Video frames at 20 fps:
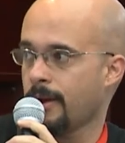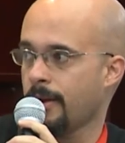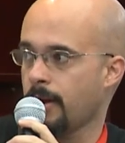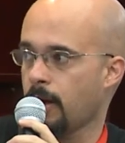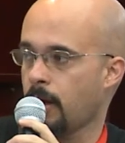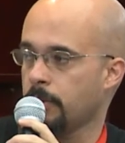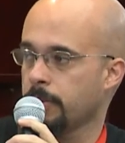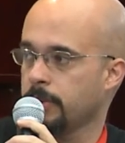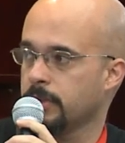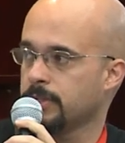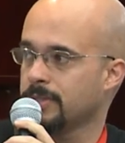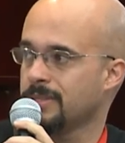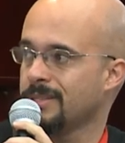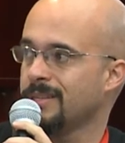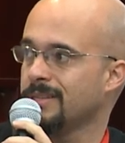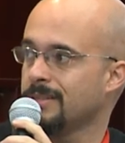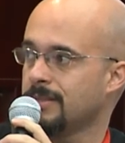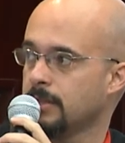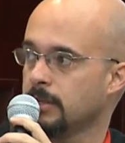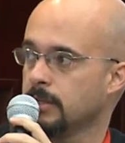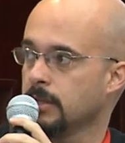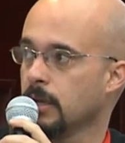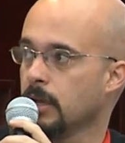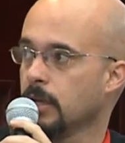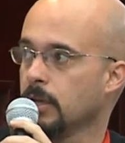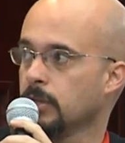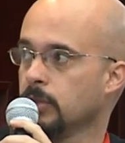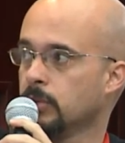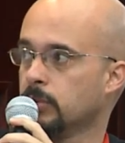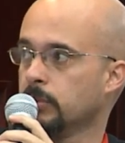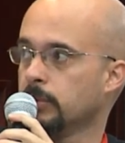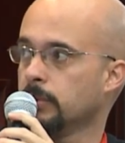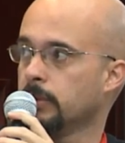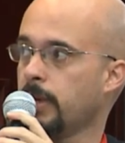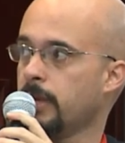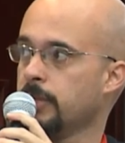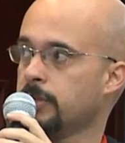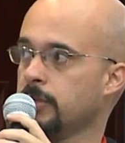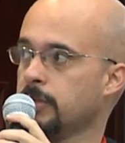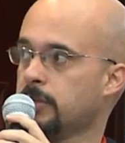how is easy to
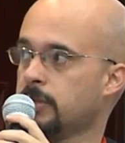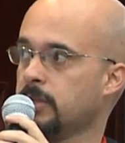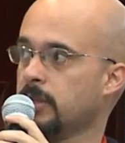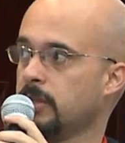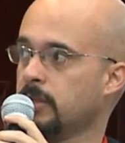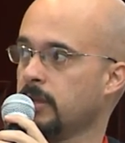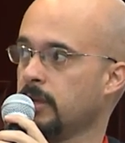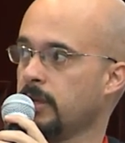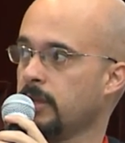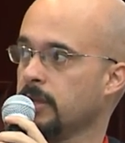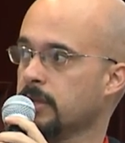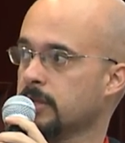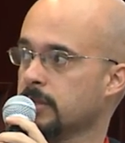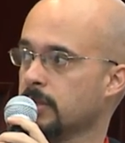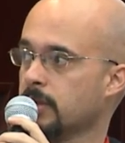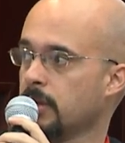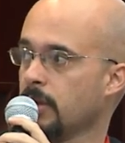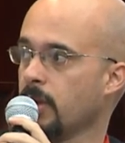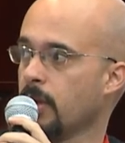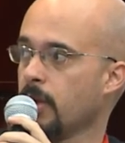edit the, the links.